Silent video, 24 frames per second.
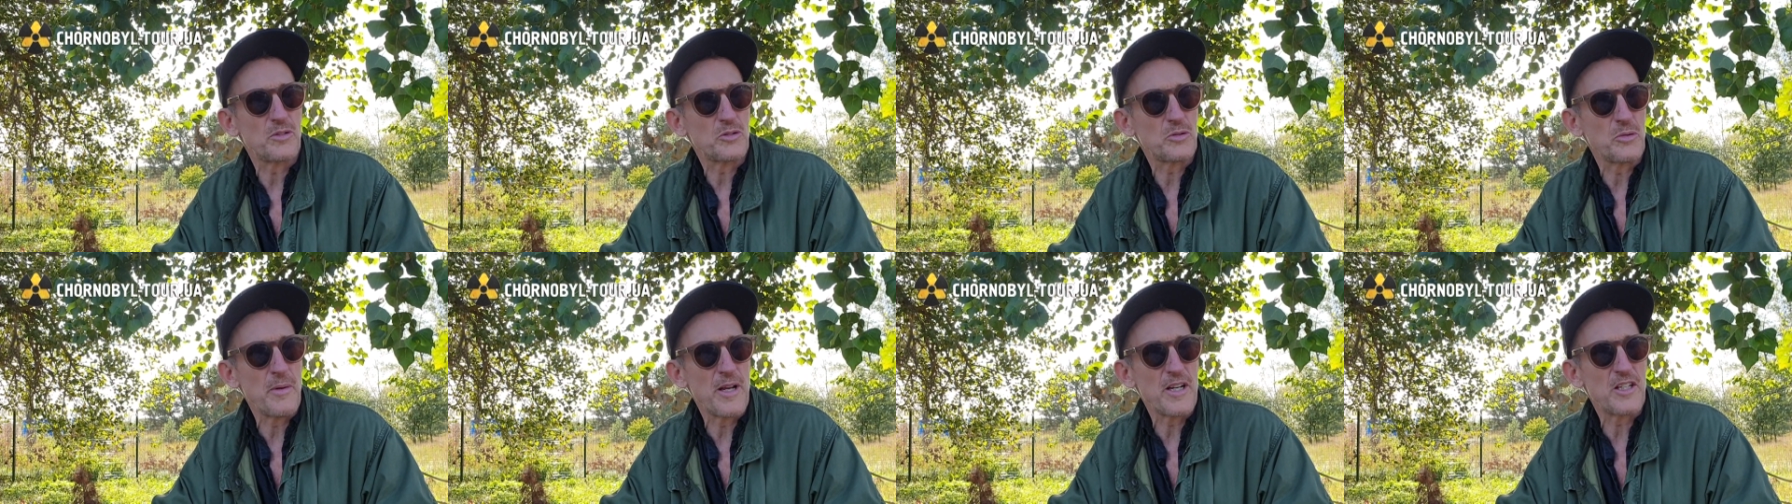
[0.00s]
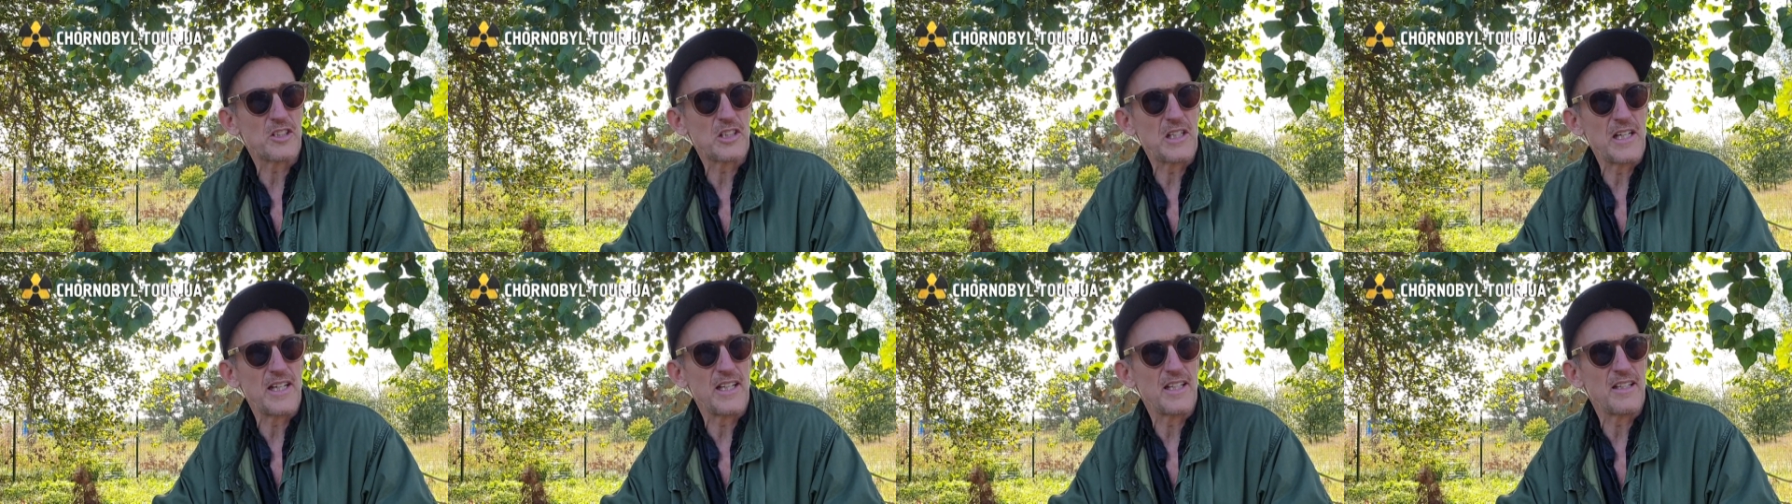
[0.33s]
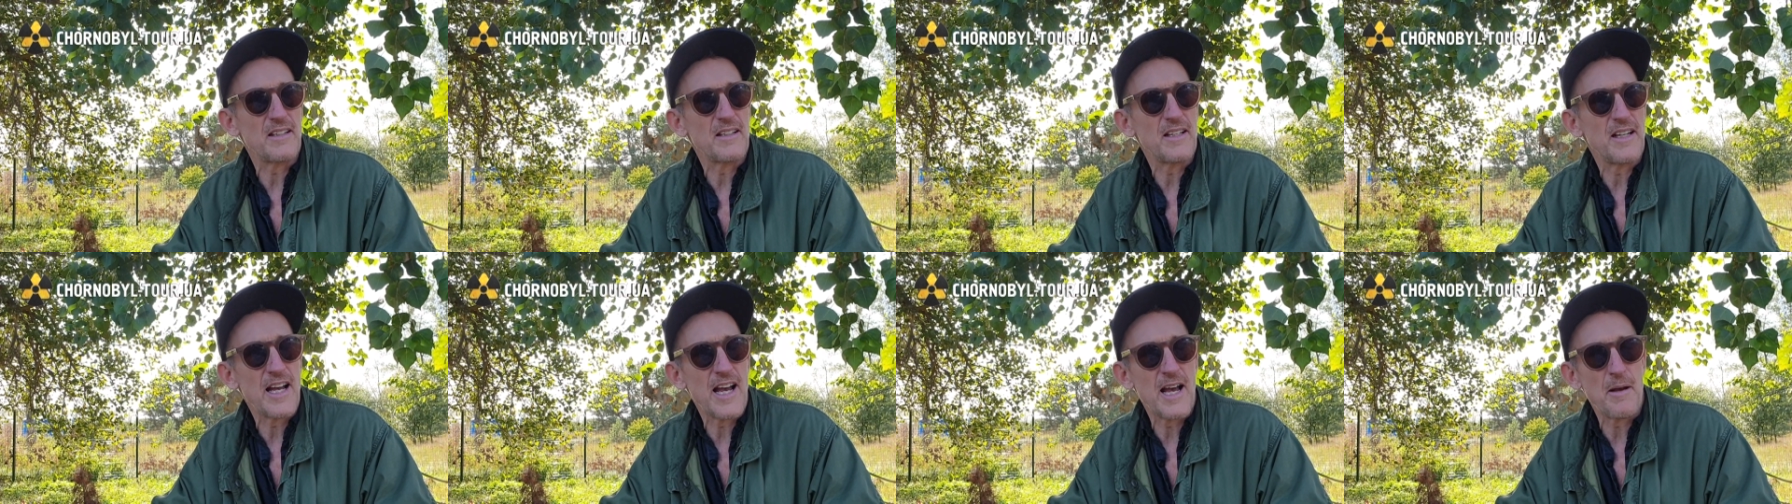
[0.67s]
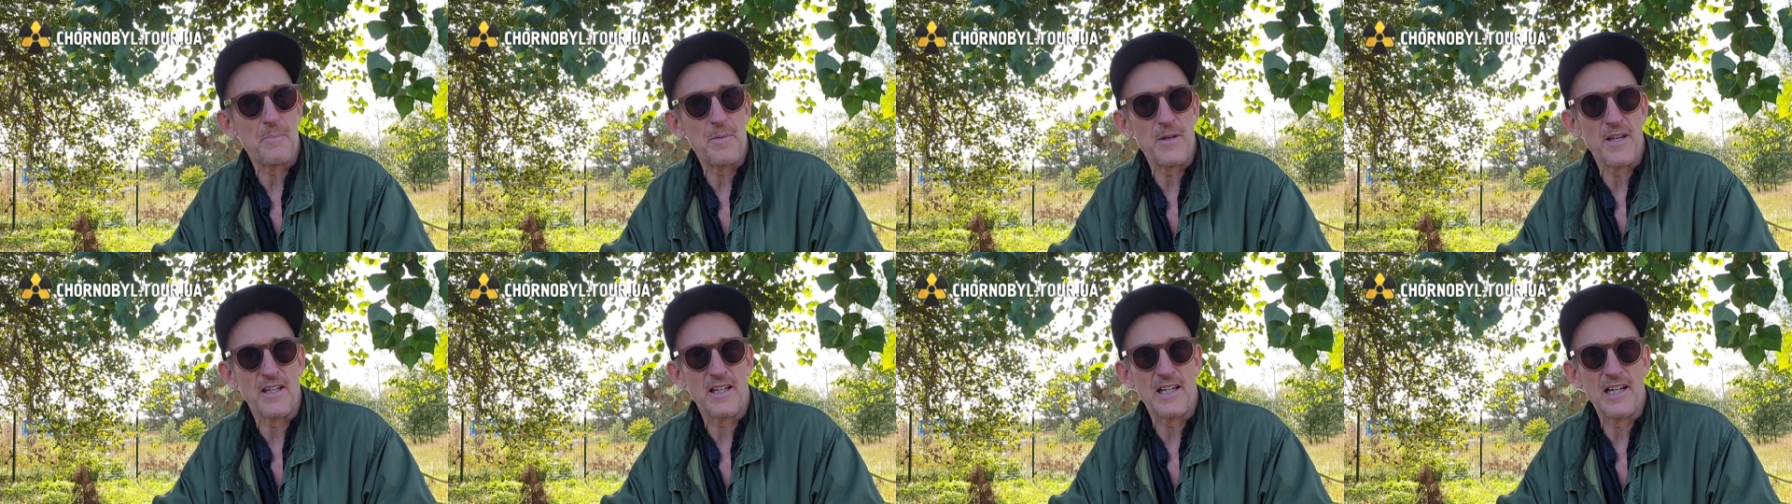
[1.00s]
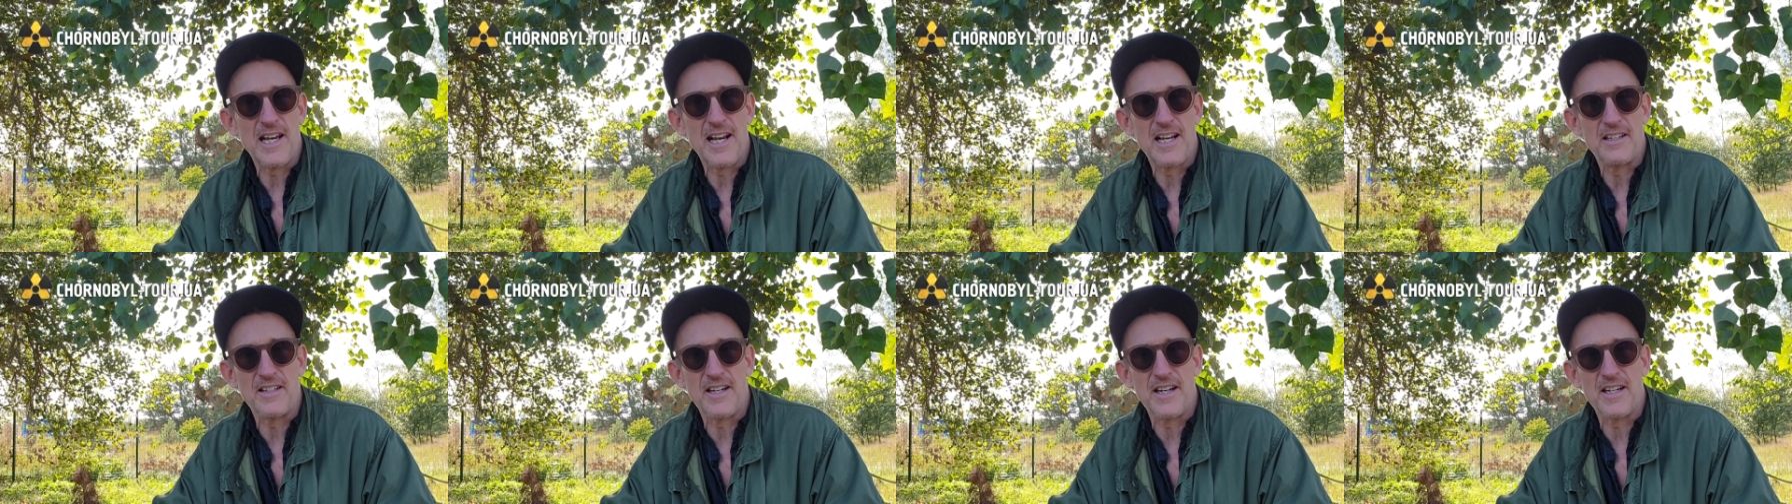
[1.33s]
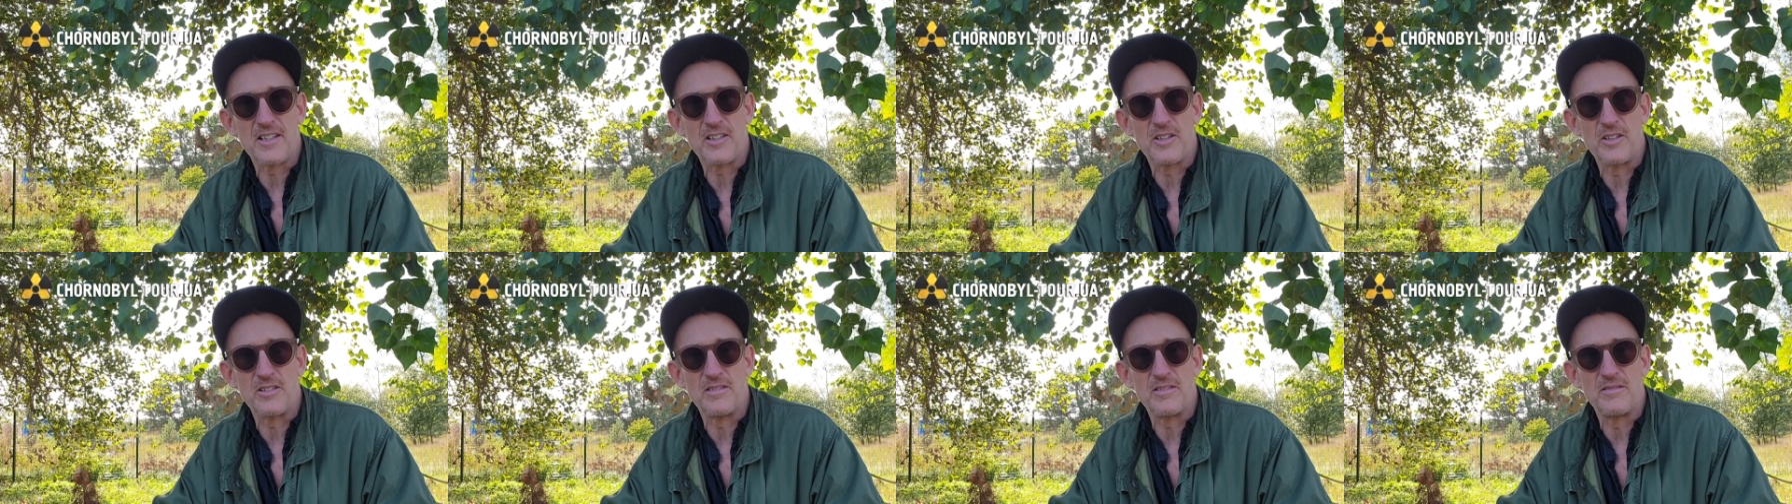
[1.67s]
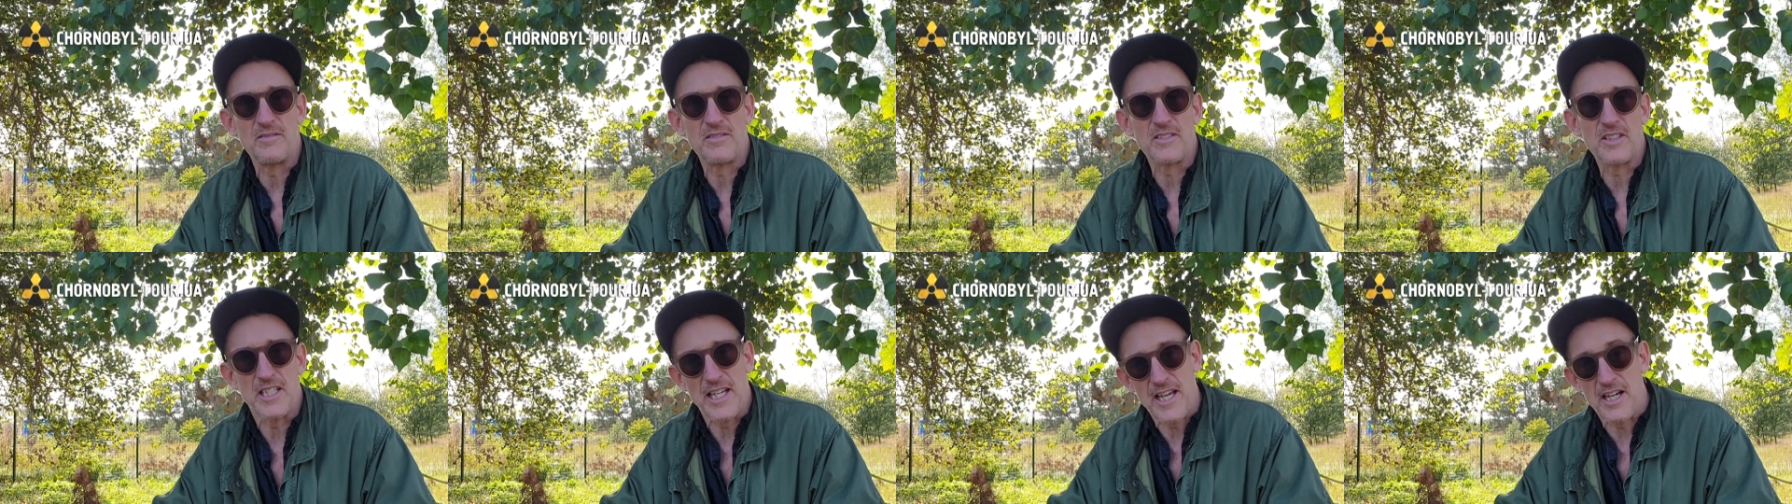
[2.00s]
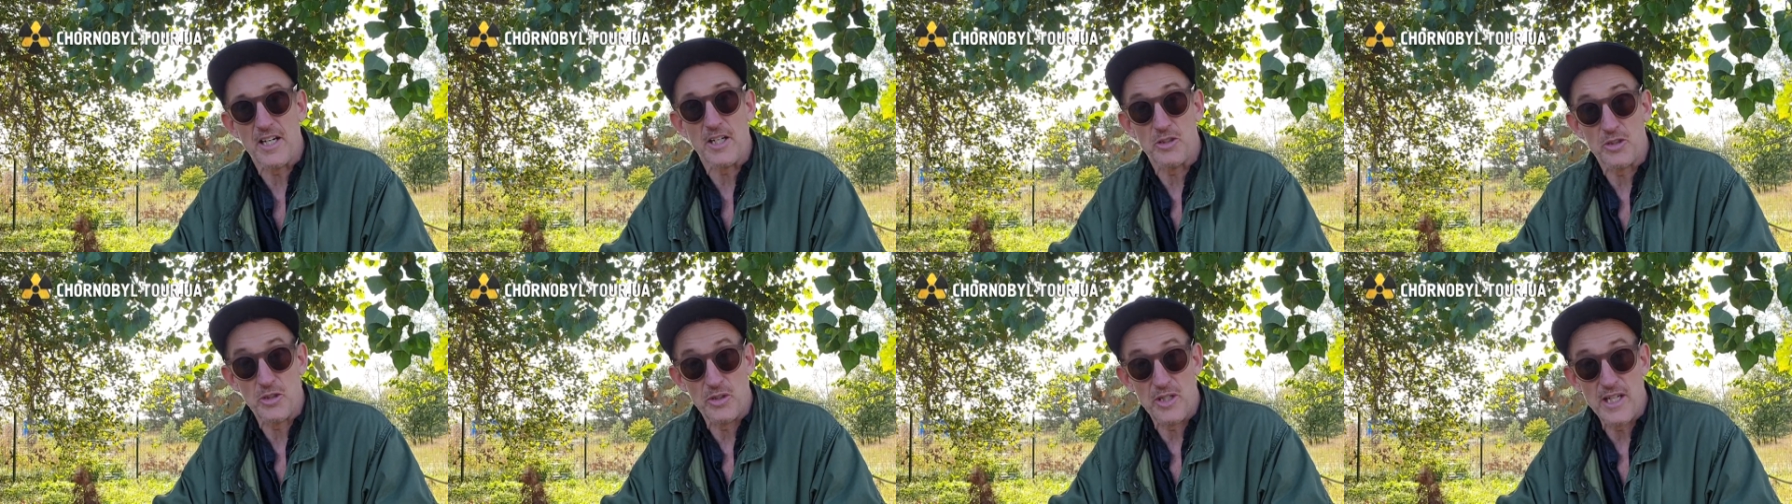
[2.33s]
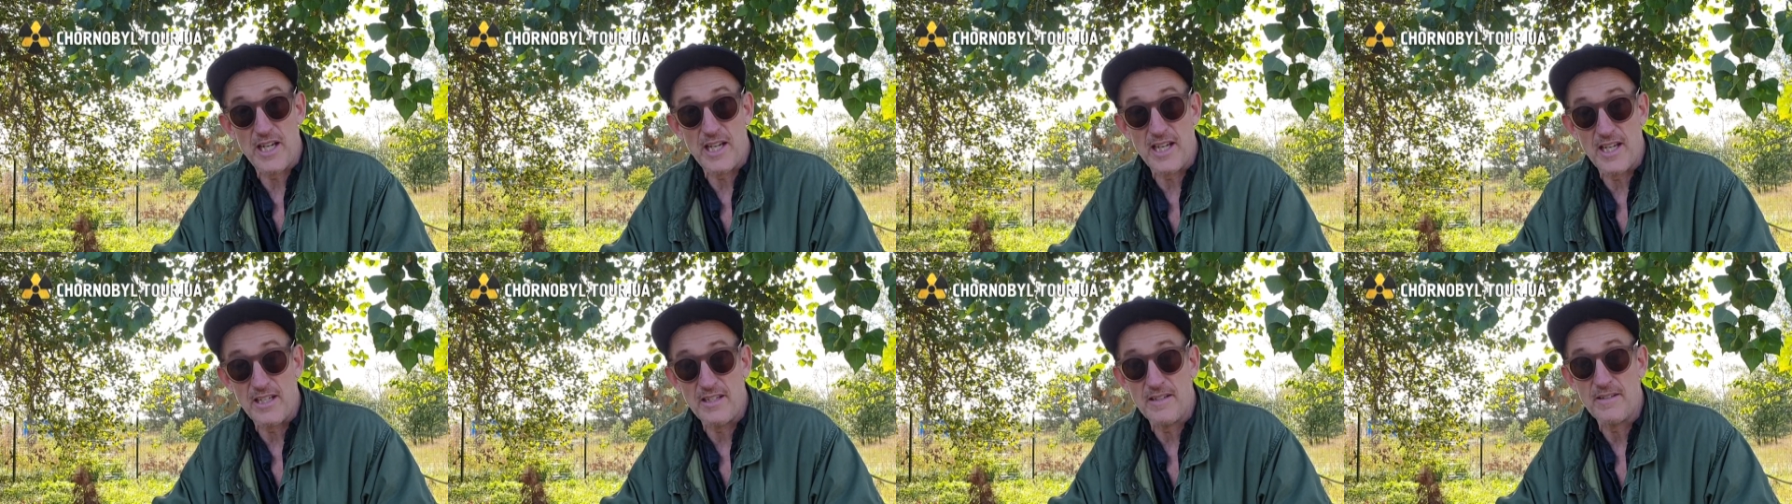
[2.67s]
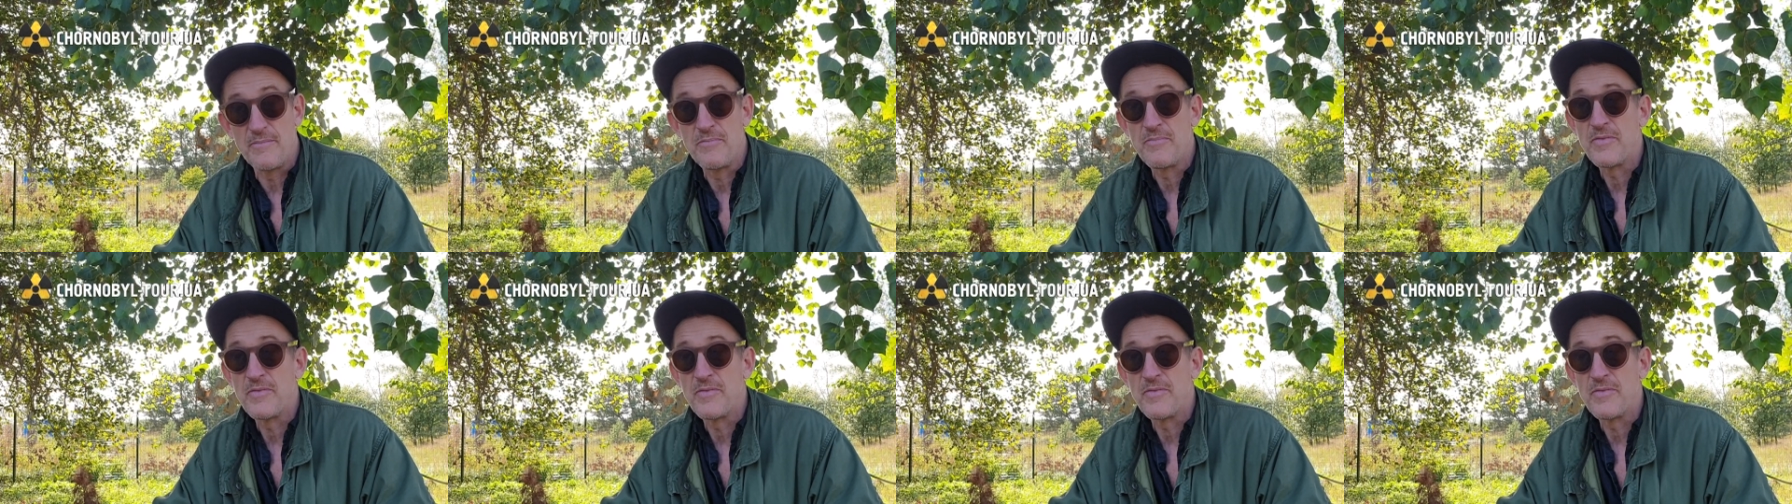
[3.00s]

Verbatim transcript: tremendously happy and glad that I could get here today.